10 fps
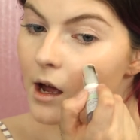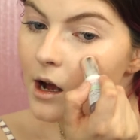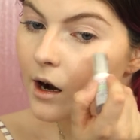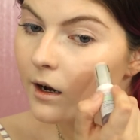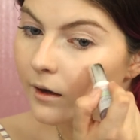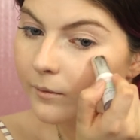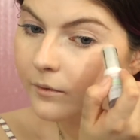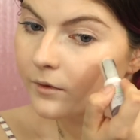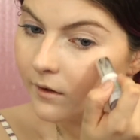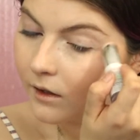
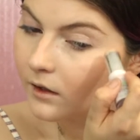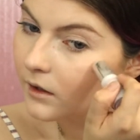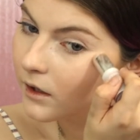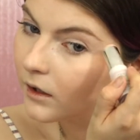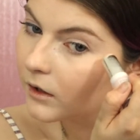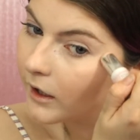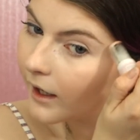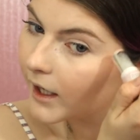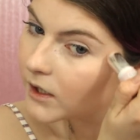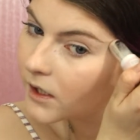You know, good
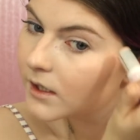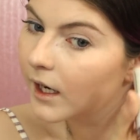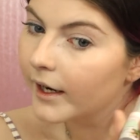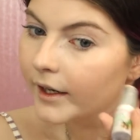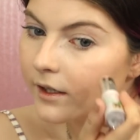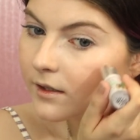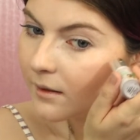exercise.